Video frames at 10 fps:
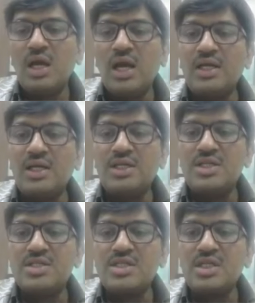and it
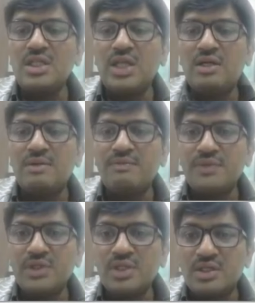is seen that
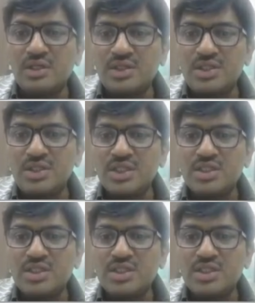this is the